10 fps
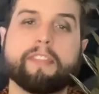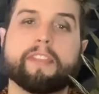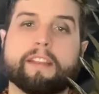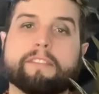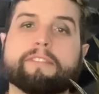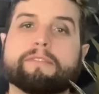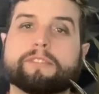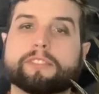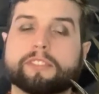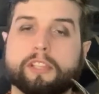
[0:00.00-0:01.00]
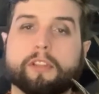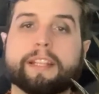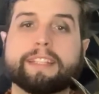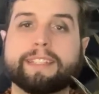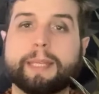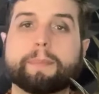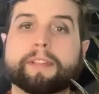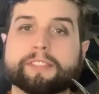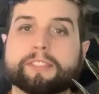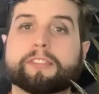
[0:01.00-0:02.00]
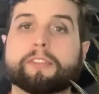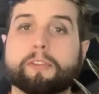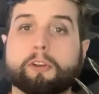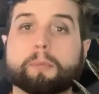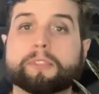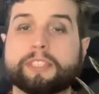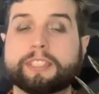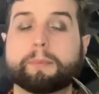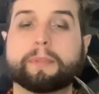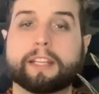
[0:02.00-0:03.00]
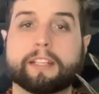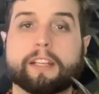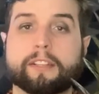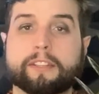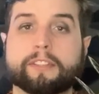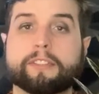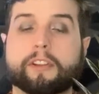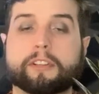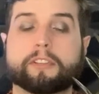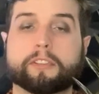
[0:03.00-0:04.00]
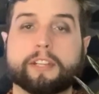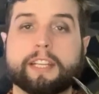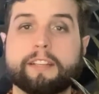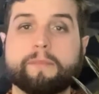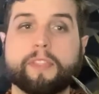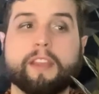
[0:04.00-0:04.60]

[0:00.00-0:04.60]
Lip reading: Then it slowly deepens into the normal ZZ plant color, the darker green,